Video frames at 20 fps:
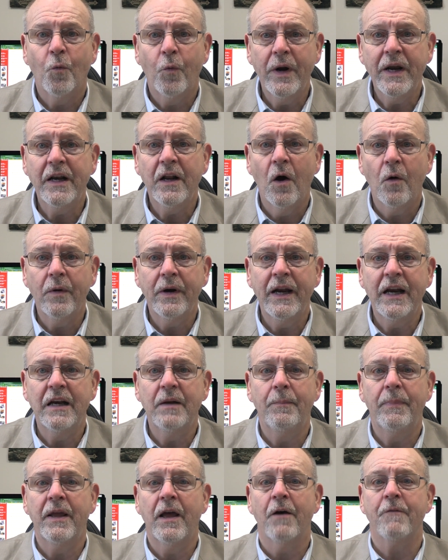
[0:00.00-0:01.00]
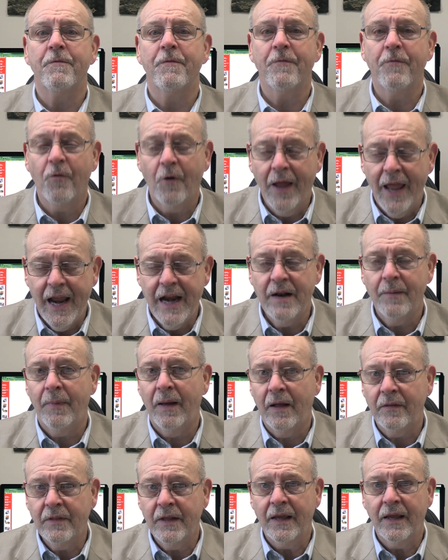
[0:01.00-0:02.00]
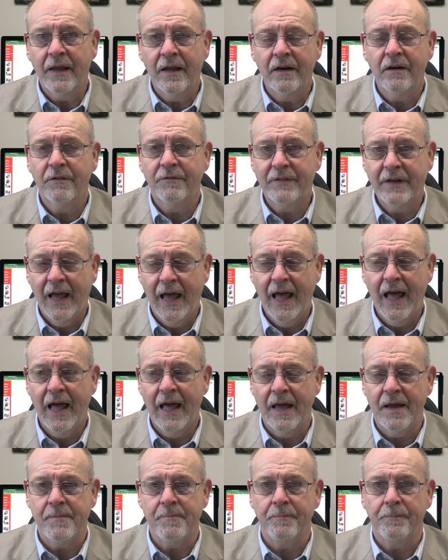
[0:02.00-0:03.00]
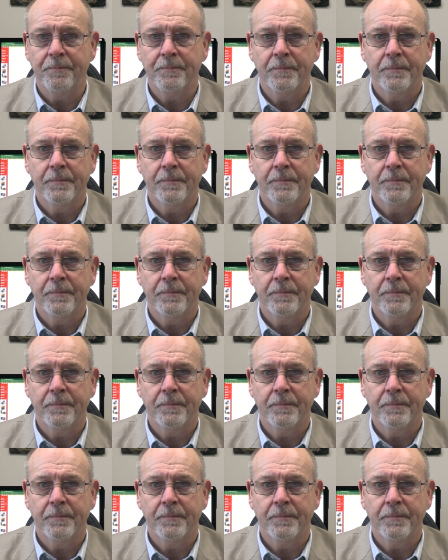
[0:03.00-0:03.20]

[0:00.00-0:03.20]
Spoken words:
we don't need to be afraid about the end of time.